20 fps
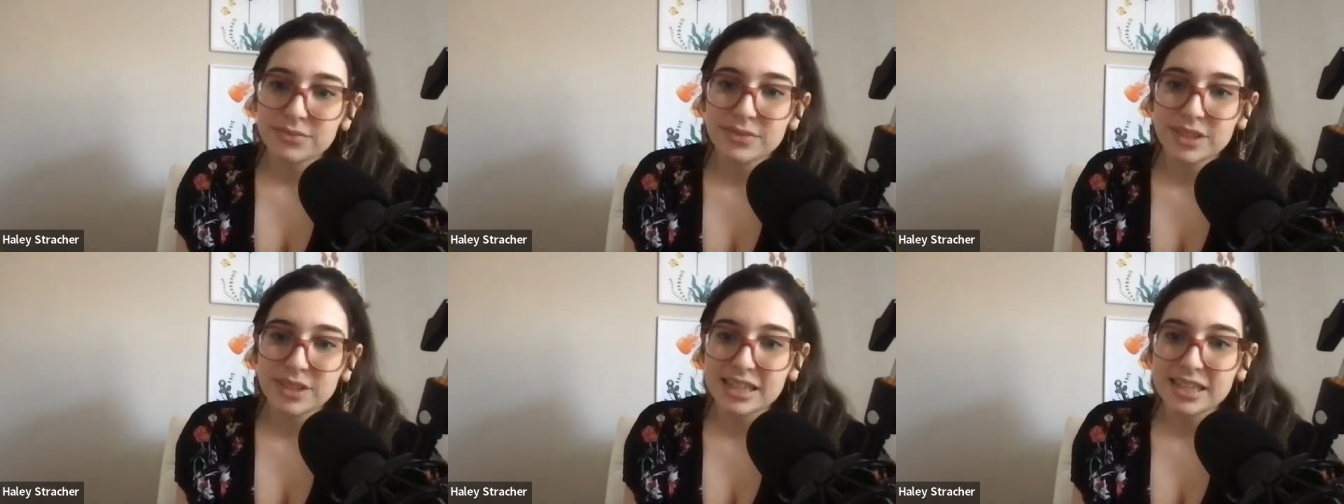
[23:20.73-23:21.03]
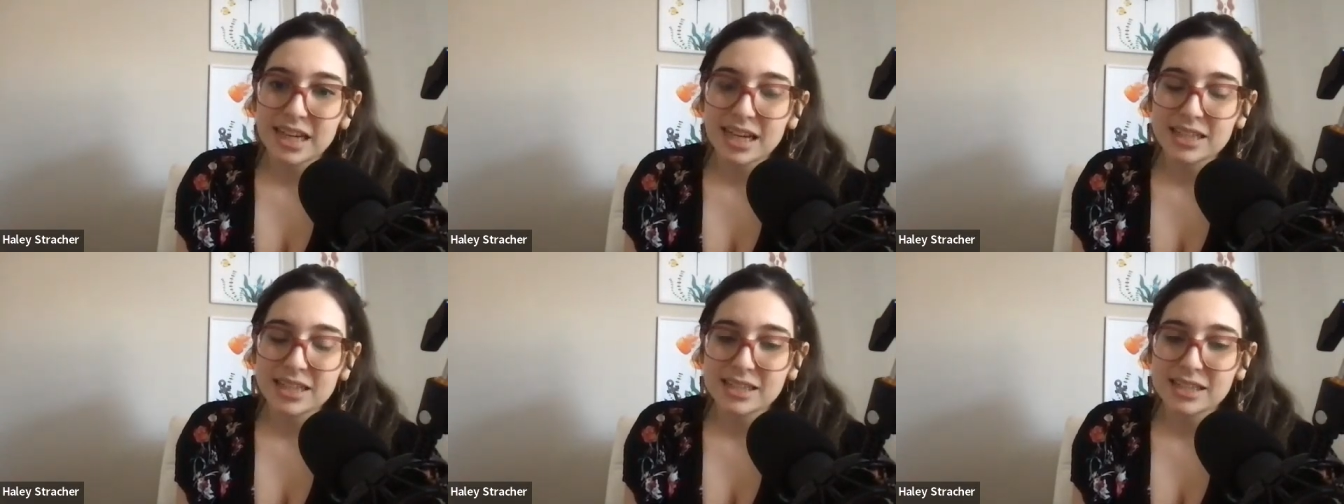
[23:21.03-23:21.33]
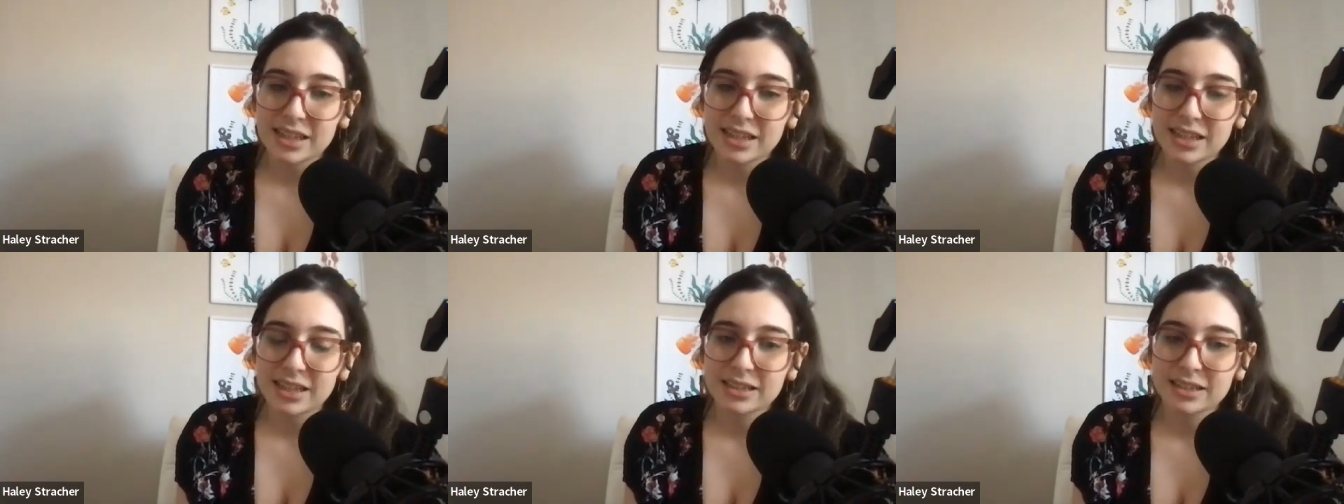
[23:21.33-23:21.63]
and that's
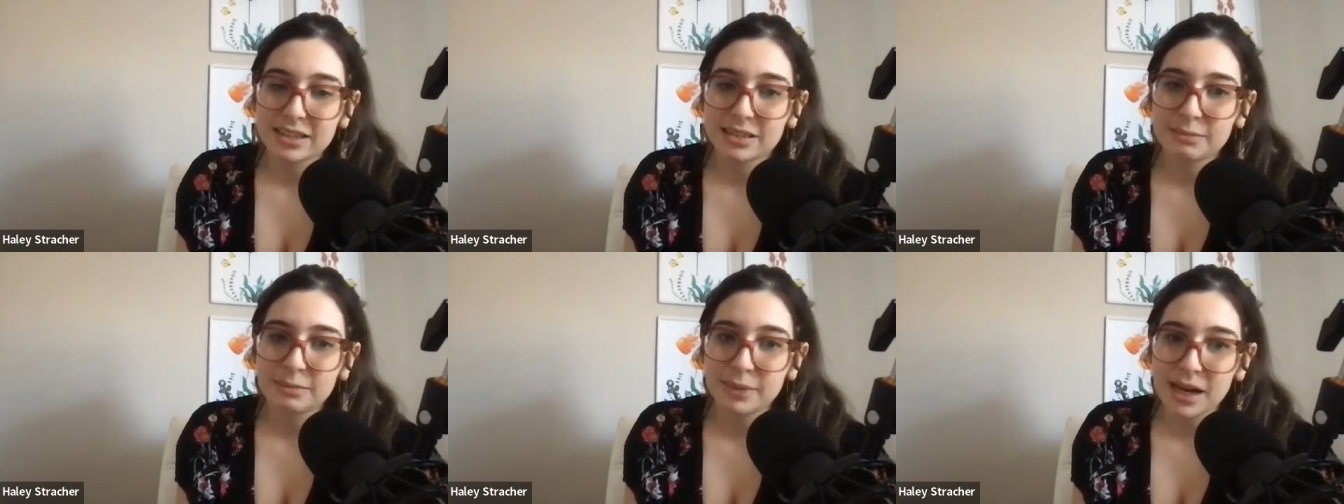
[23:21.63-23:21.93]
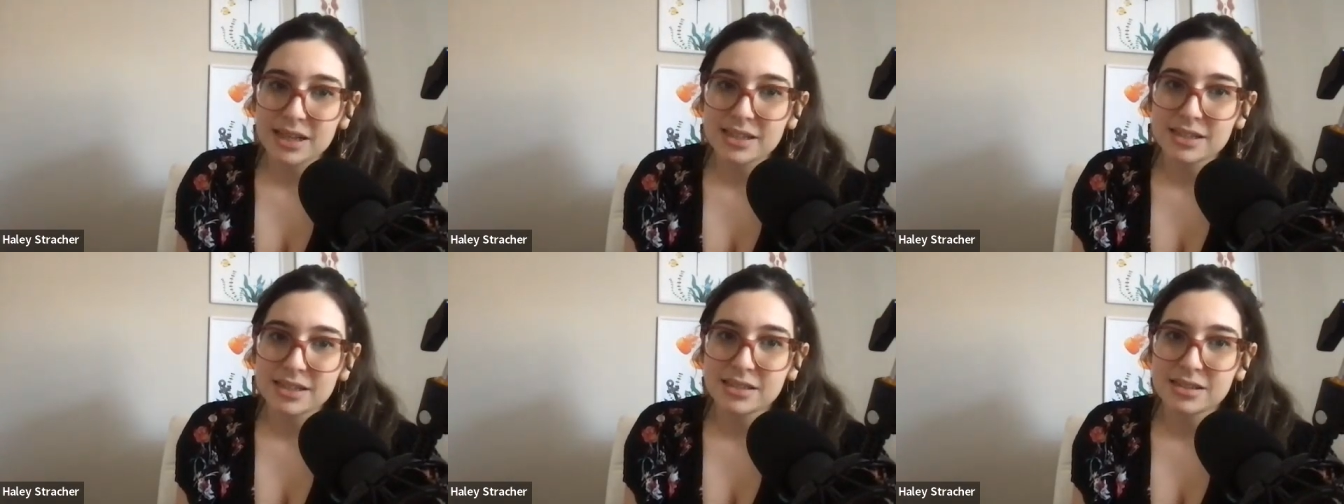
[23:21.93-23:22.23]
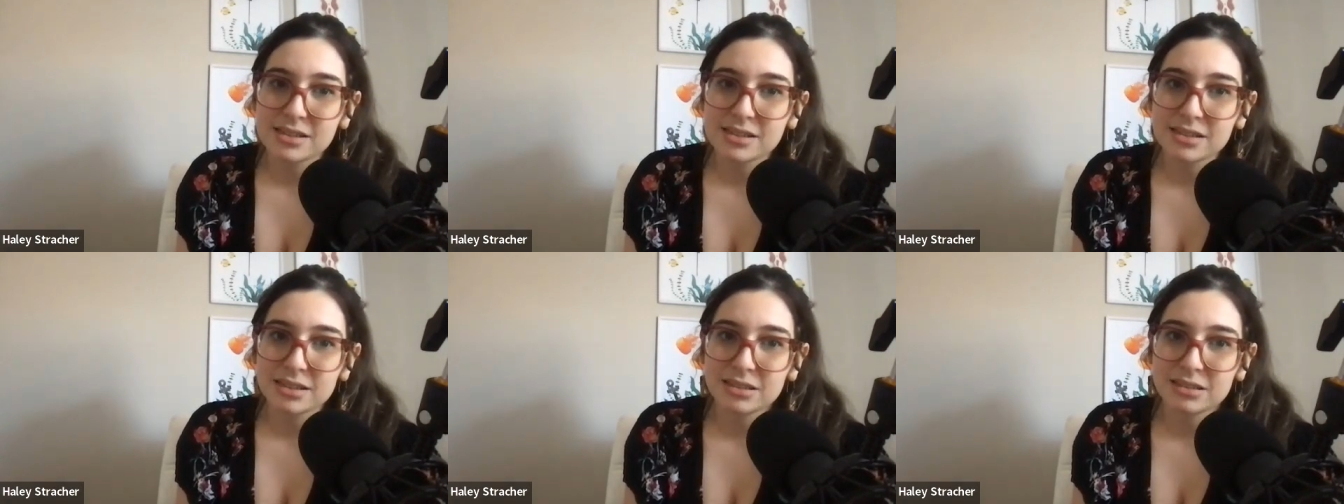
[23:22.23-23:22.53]
i think the
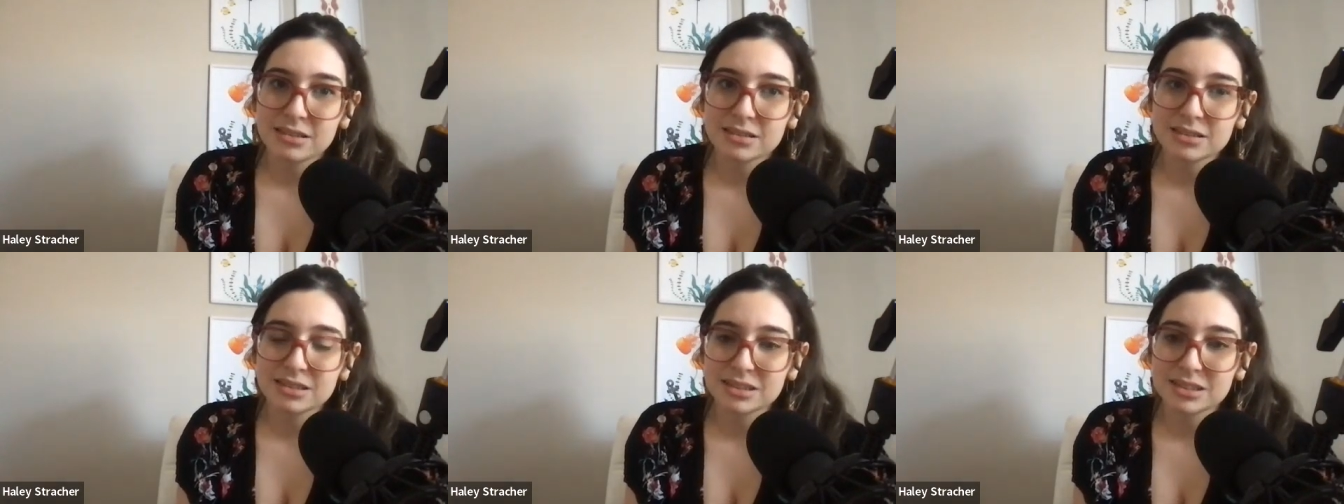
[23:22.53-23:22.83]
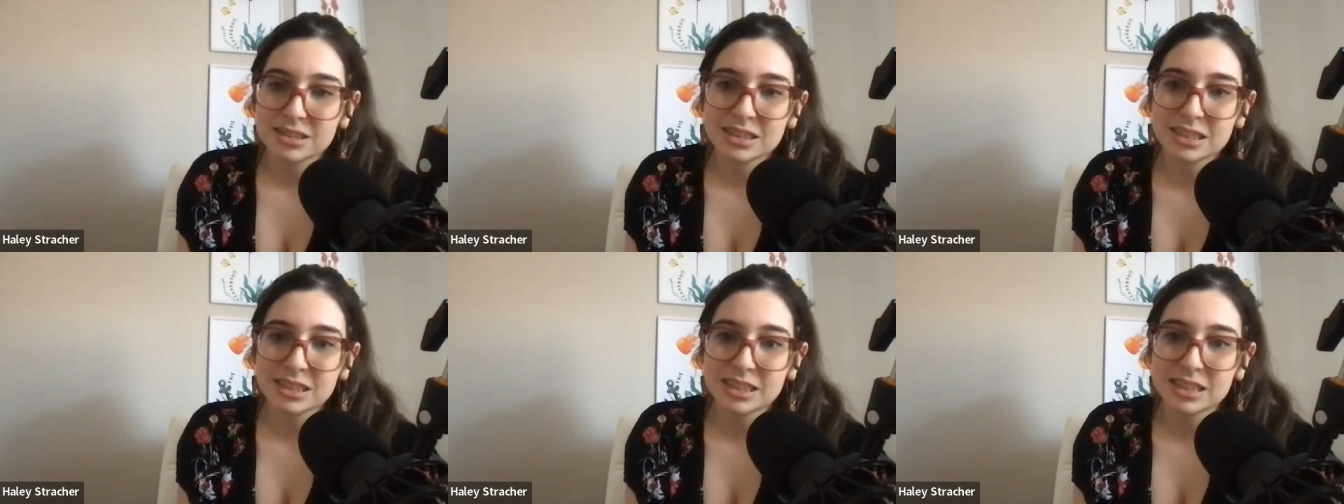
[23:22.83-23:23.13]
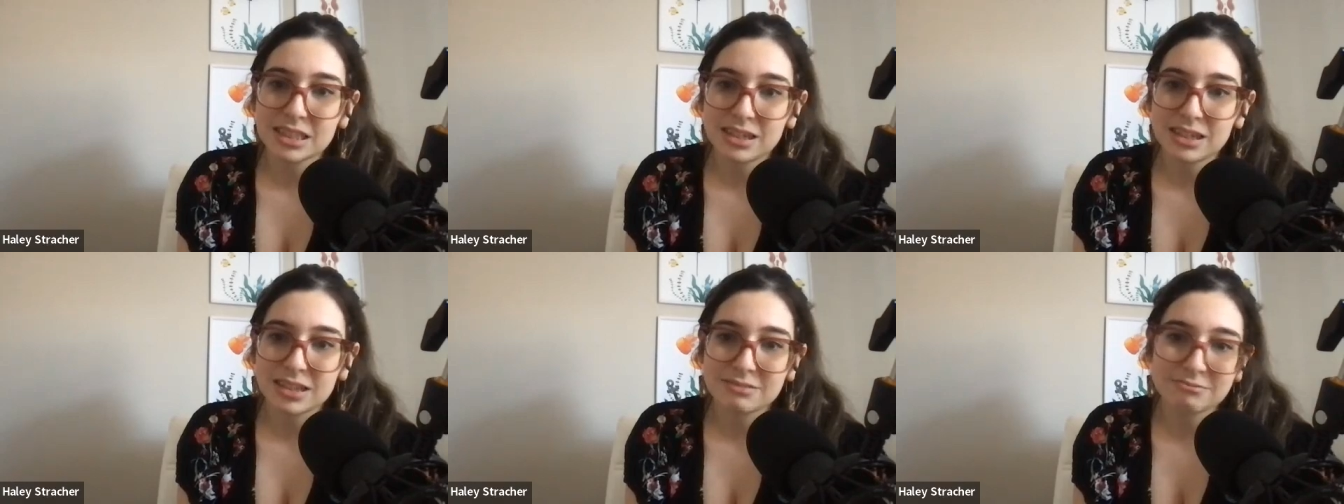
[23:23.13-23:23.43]
best
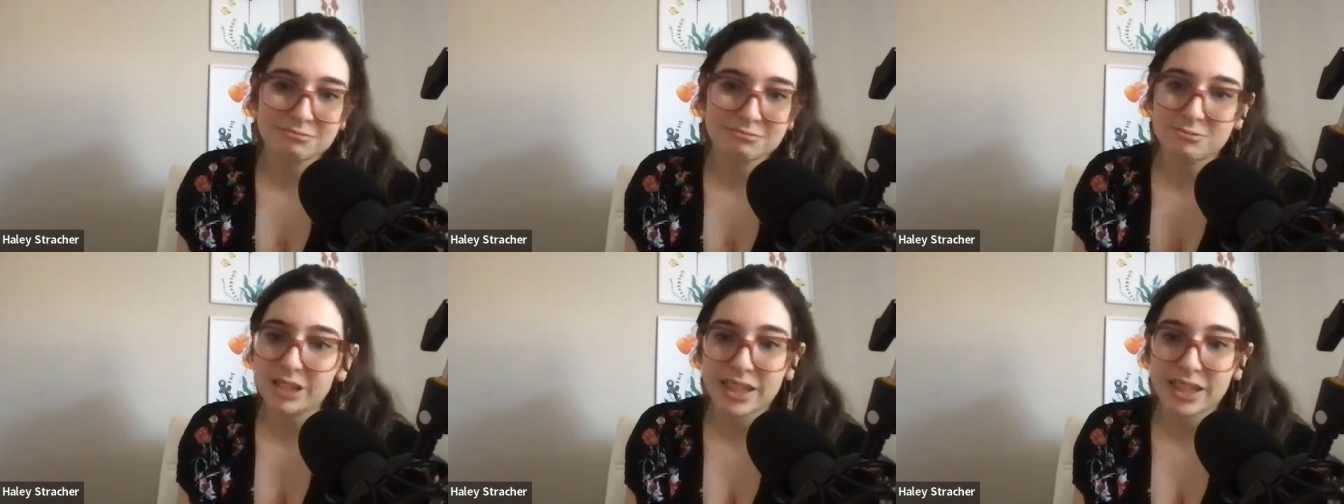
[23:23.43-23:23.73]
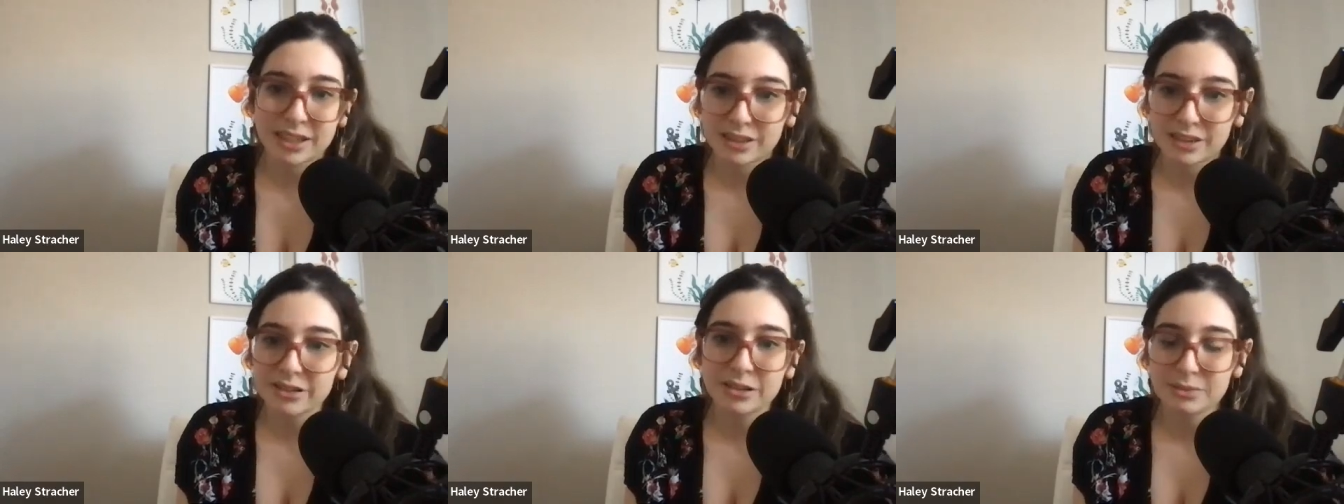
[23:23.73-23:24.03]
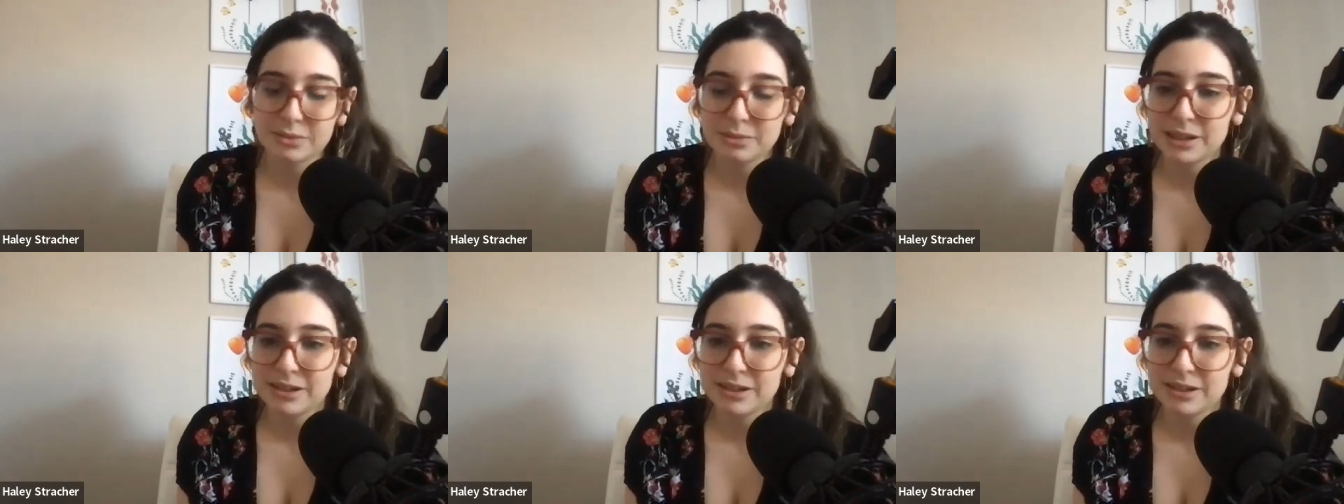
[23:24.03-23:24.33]
uh, way to go
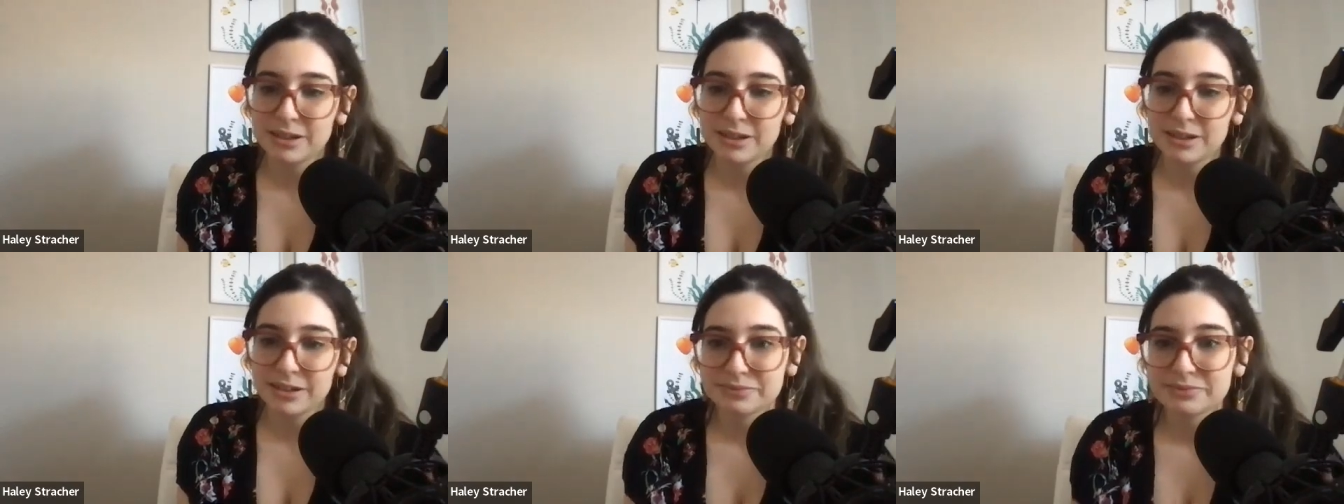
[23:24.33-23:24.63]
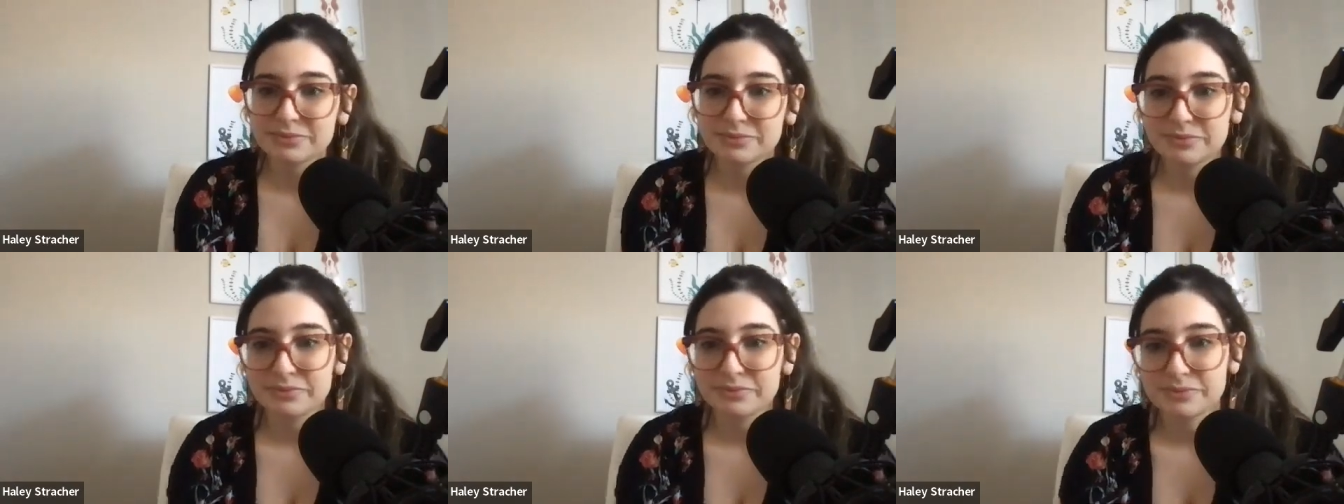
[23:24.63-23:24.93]
about it